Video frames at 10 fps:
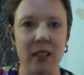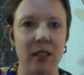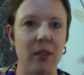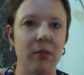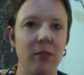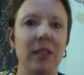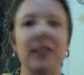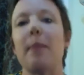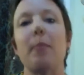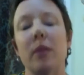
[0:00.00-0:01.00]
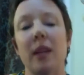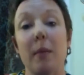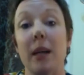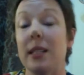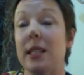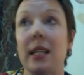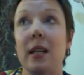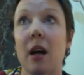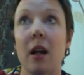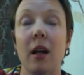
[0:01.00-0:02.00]
So, for example, they might see
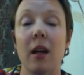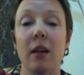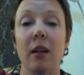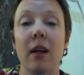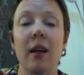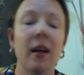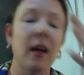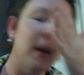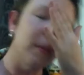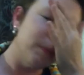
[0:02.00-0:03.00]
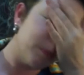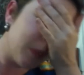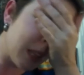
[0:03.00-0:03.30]
colour. They